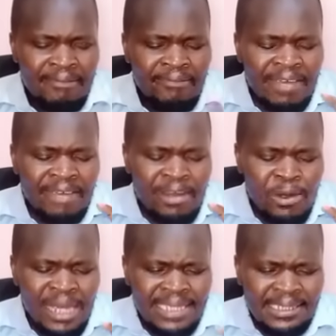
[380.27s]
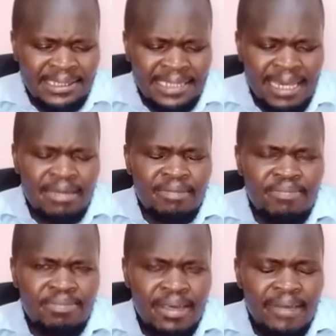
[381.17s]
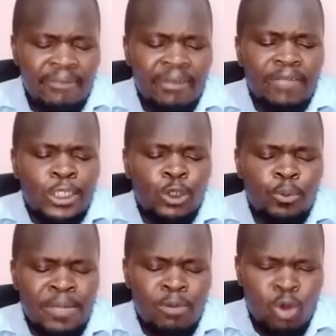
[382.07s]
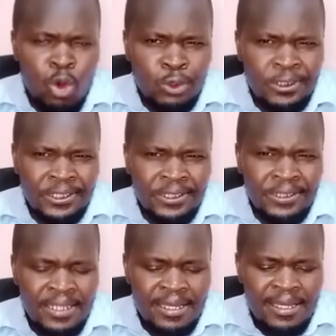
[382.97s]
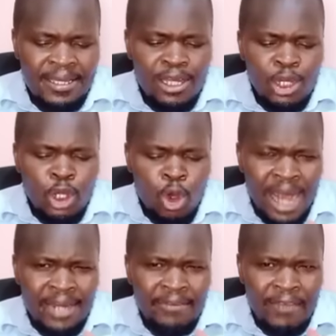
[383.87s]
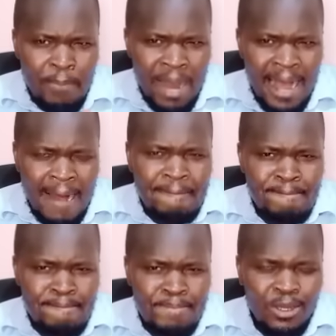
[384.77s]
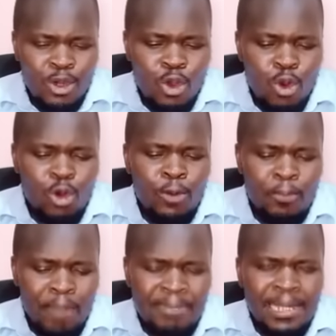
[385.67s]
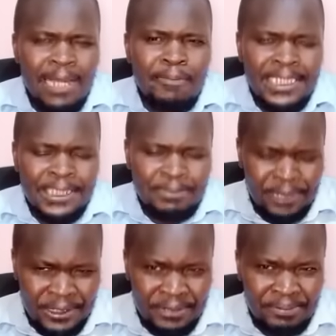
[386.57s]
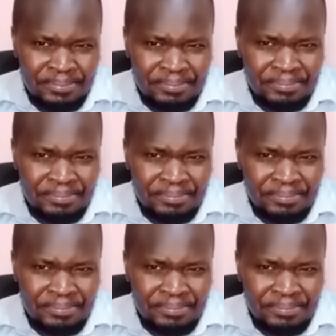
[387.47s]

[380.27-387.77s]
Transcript: then the lawyers are saying that the Supreme Court lowered the bar on public participation.